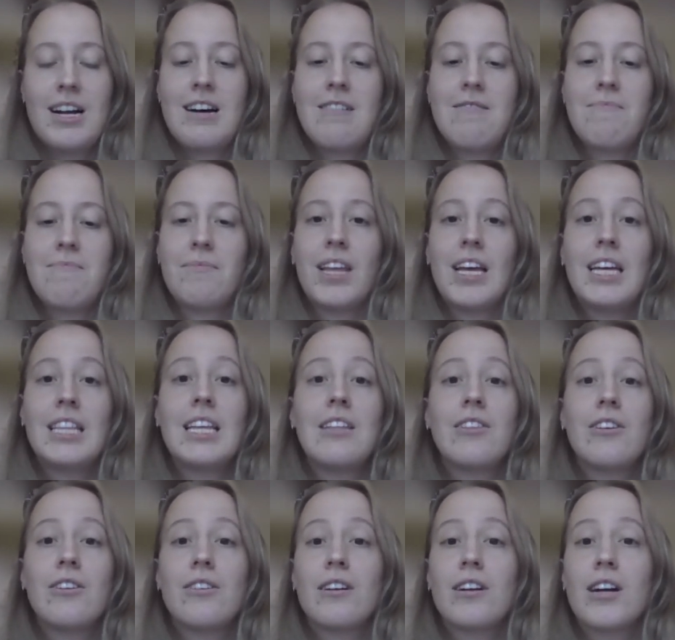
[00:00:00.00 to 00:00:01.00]
Um, and then
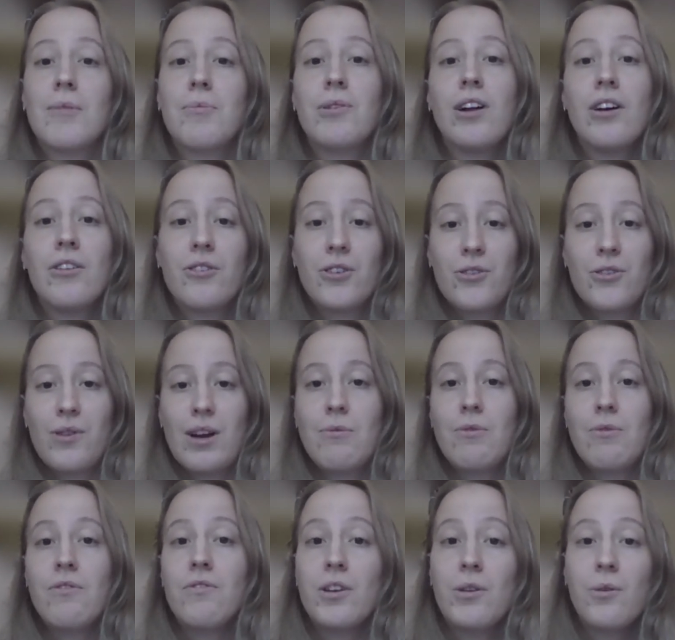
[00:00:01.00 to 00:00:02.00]
there are a couple other great
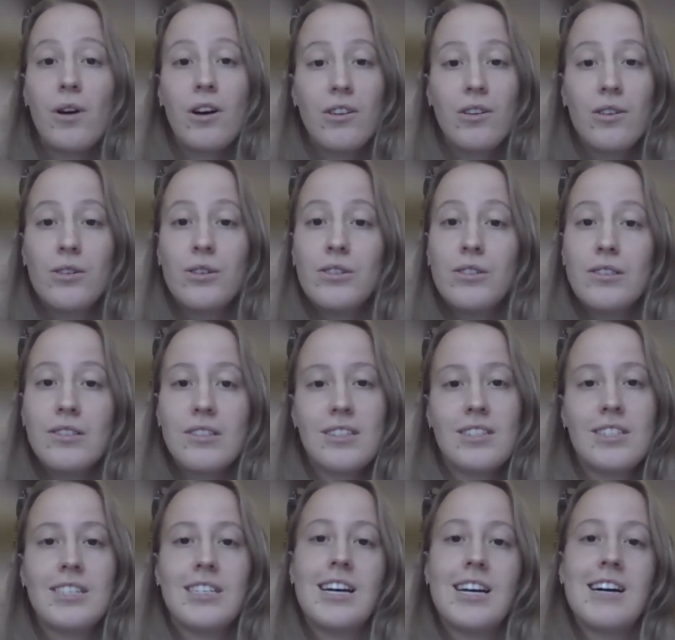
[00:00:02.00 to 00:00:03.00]
review
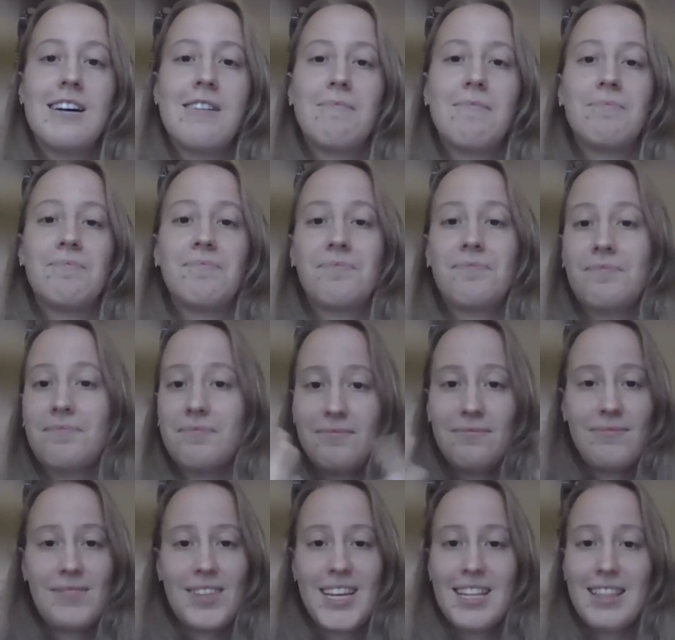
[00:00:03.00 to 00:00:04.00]
articles um,
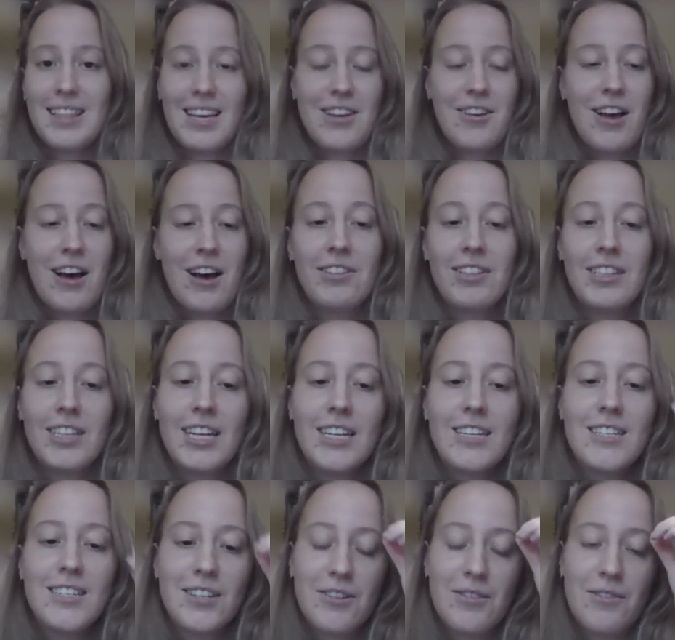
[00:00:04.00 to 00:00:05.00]
that you have the
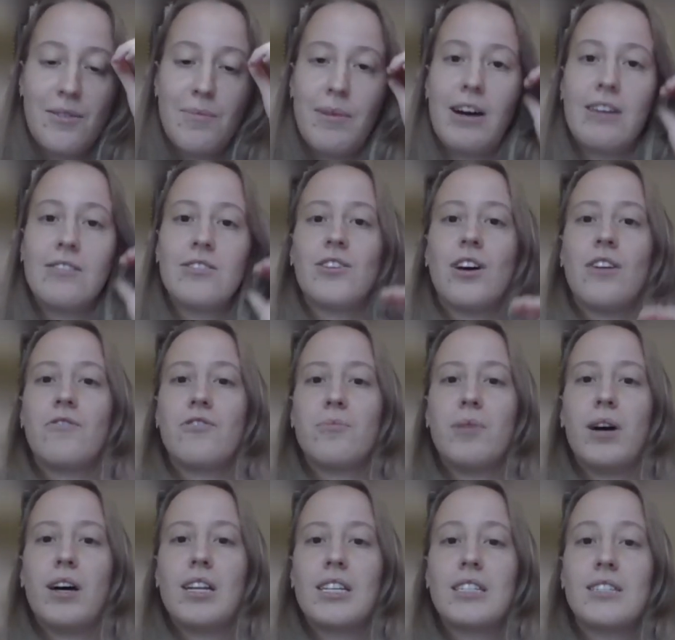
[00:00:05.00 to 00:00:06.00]
link to about soft
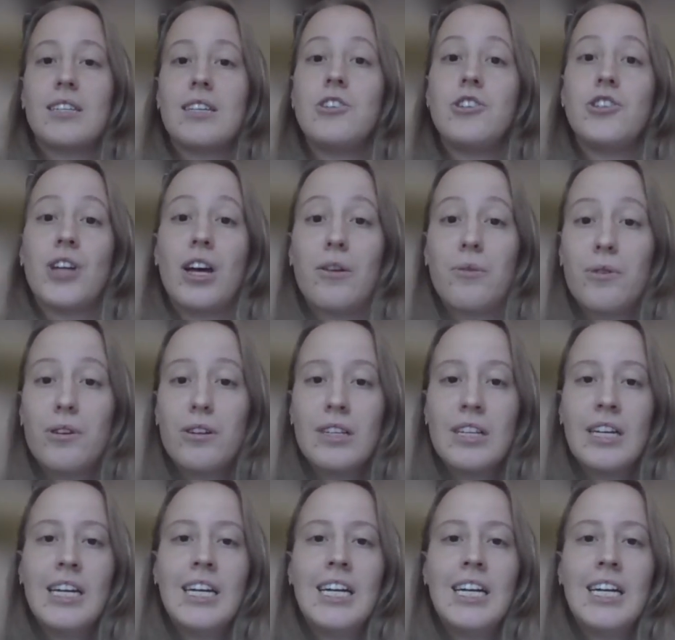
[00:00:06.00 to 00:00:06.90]
robotics in general.